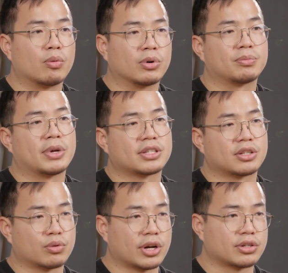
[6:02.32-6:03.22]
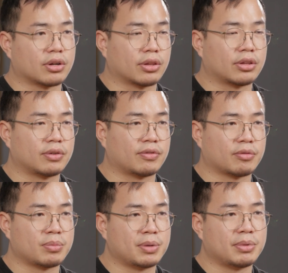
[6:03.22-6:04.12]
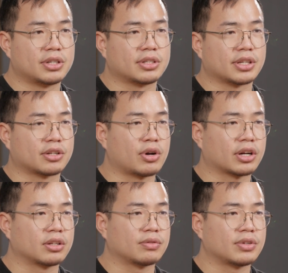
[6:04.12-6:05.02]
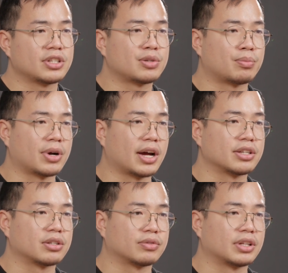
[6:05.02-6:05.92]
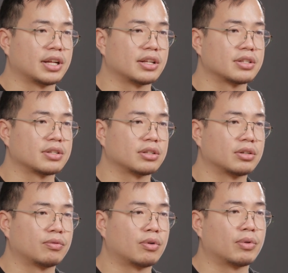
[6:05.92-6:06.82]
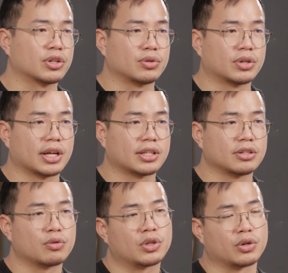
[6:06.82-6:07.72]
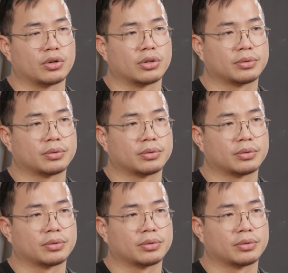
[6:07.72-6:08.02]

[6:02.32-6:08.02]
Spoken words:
what makes the Greyjoy 35mm attractive is the price of the lens for what you get in return.